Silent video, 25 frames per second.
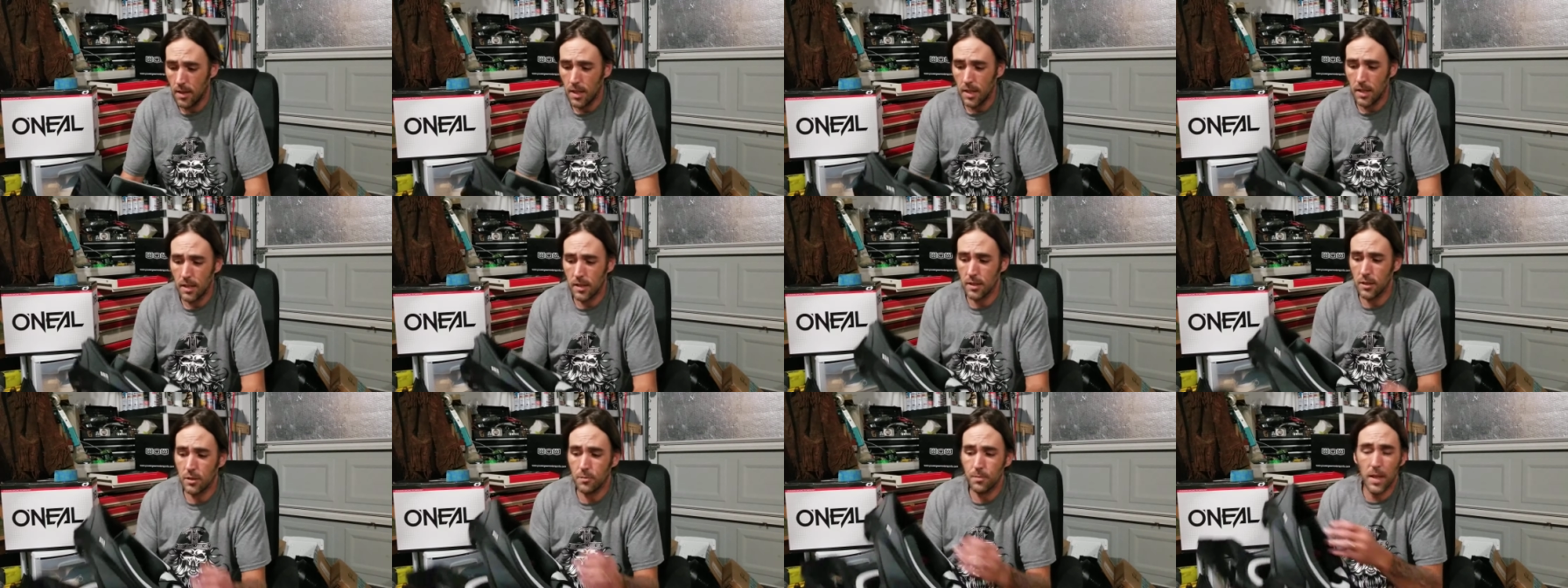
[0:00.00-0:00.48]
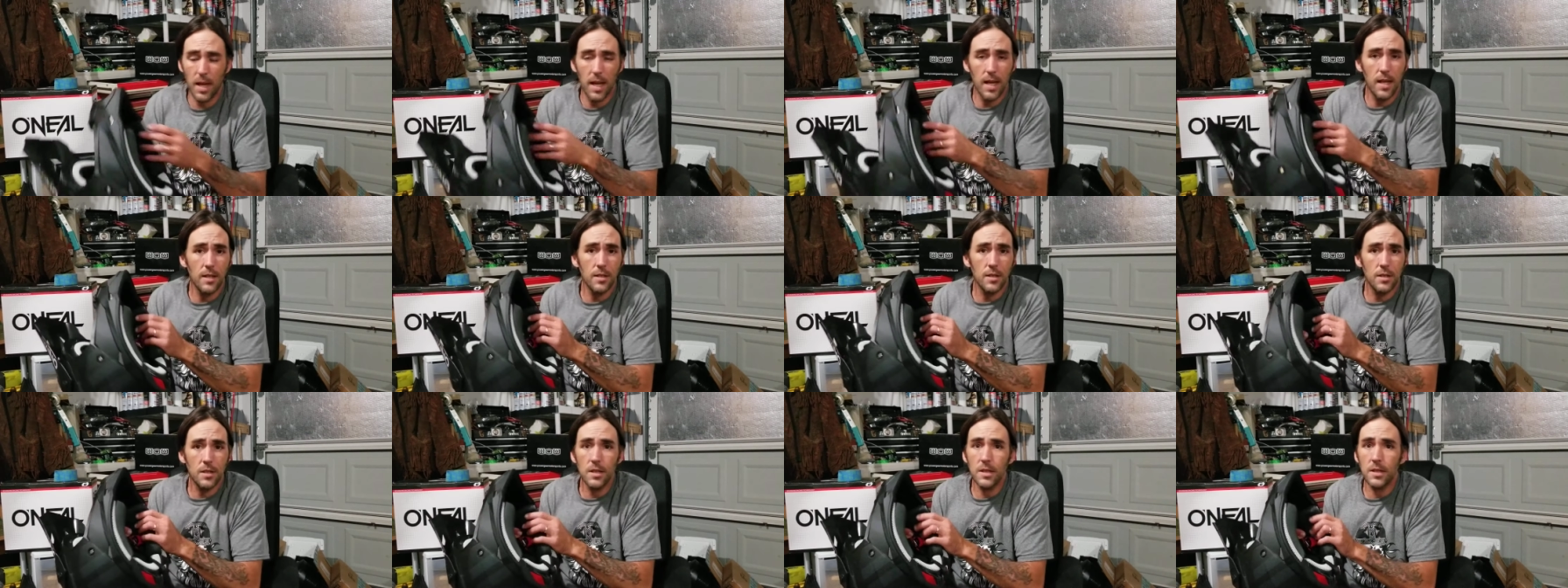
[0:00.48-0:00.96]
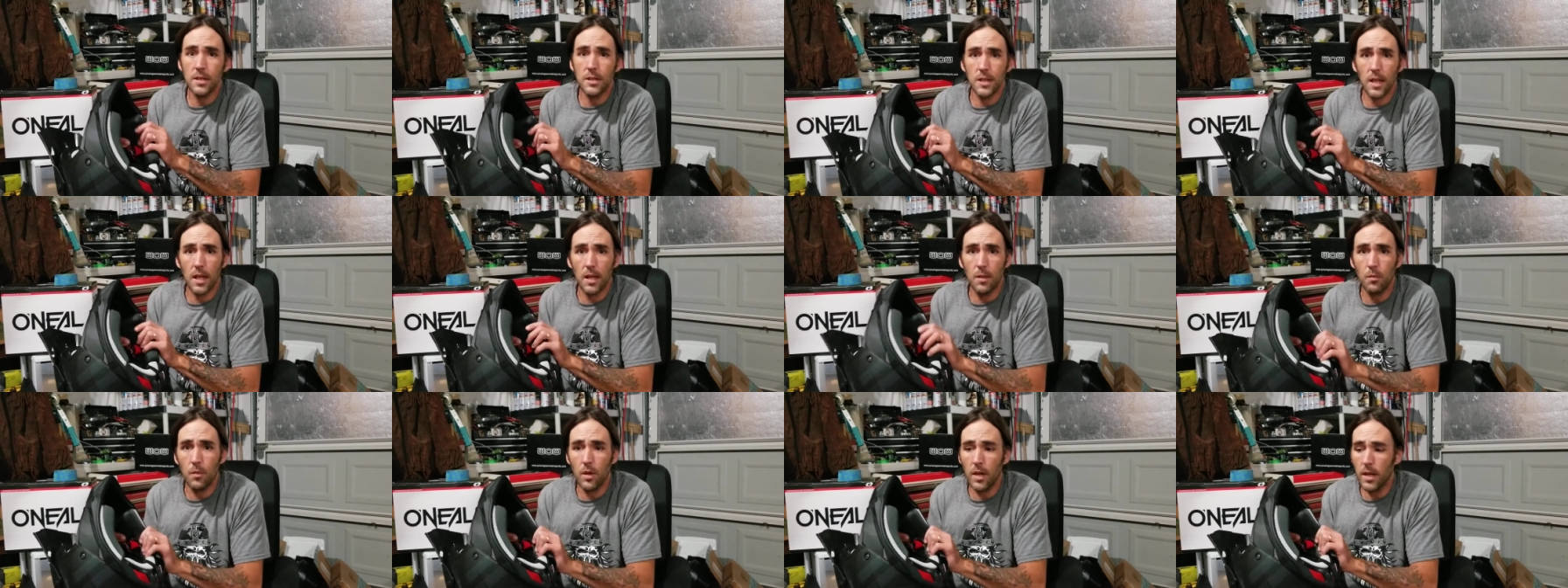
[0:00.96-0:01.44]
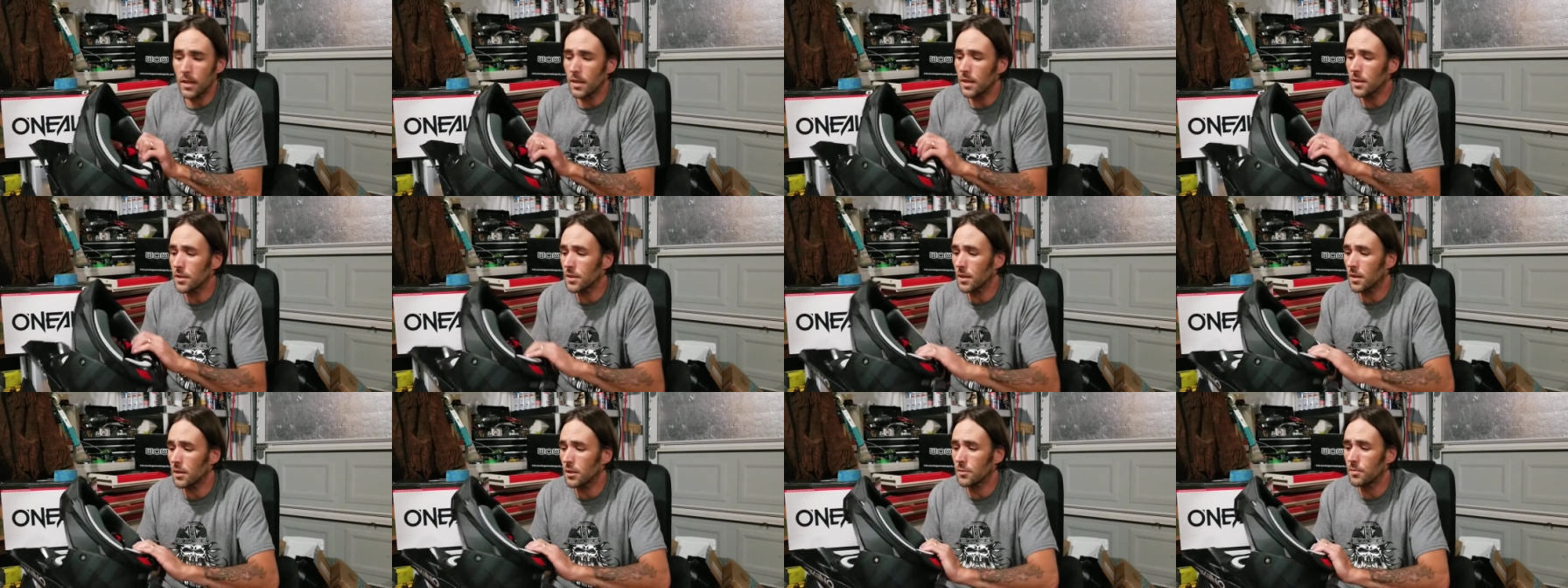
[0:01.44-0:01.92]
These pads, same way, they
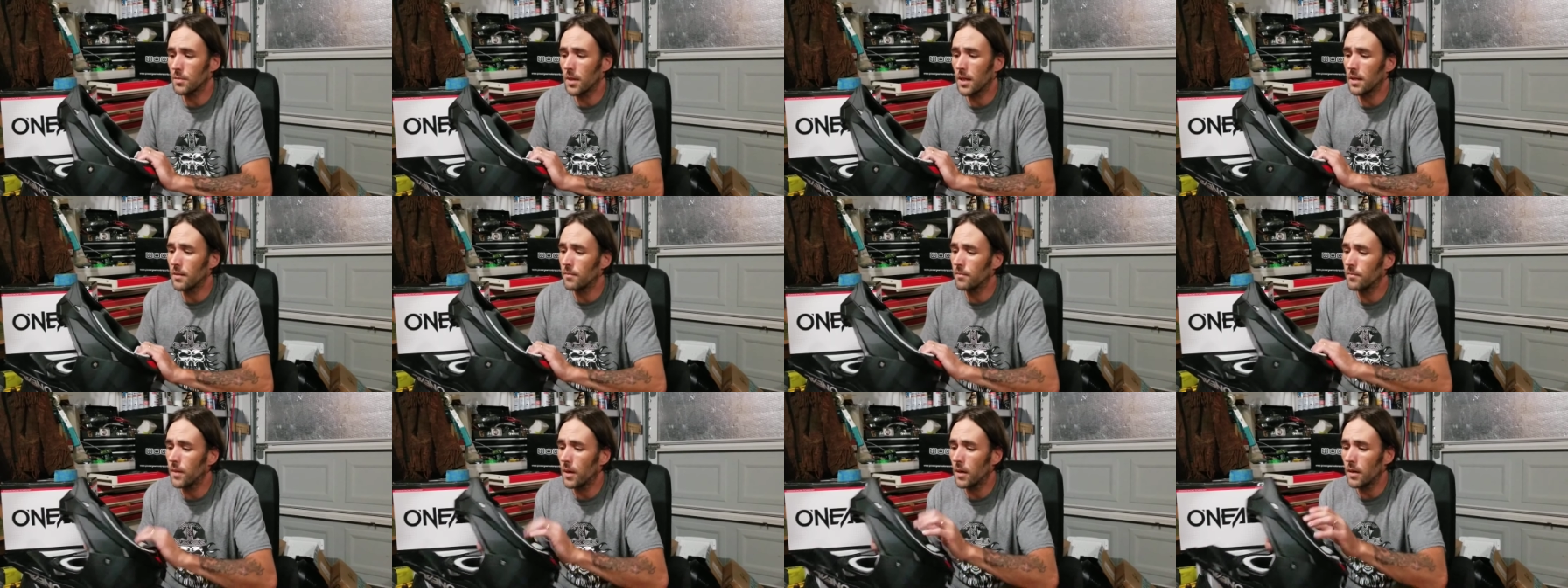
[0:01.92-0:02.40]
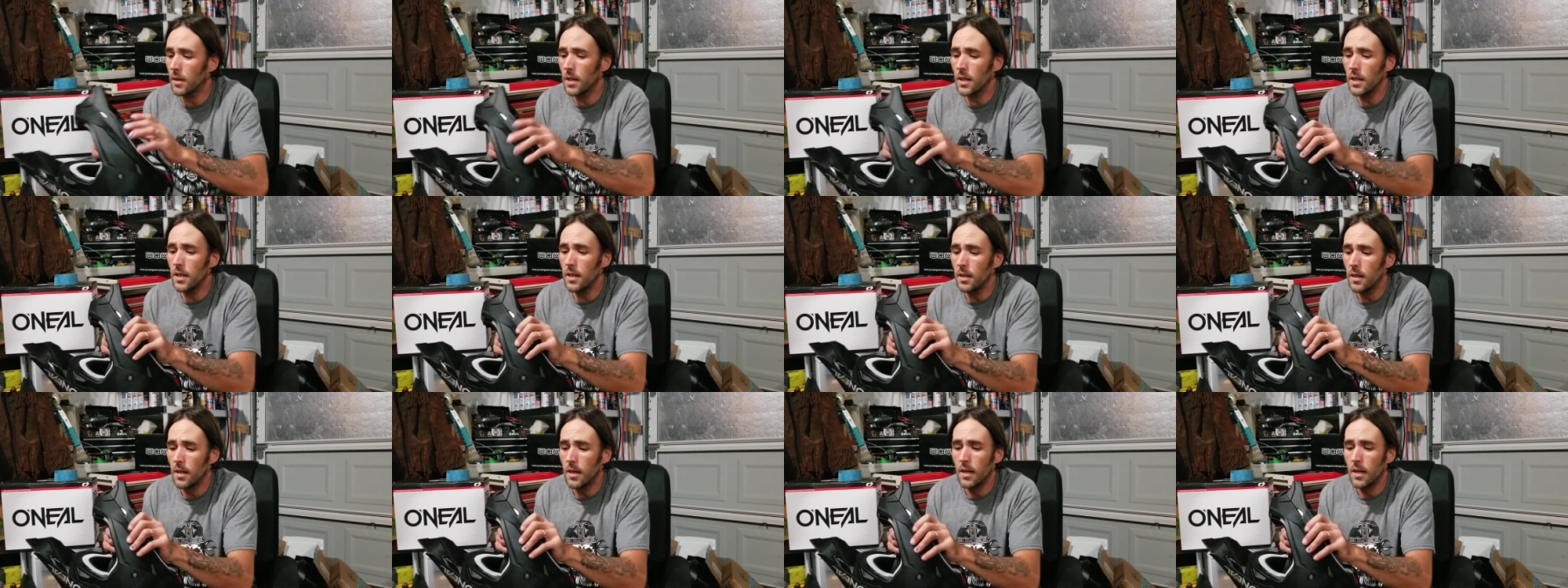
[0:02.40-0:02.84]
start smelling funky.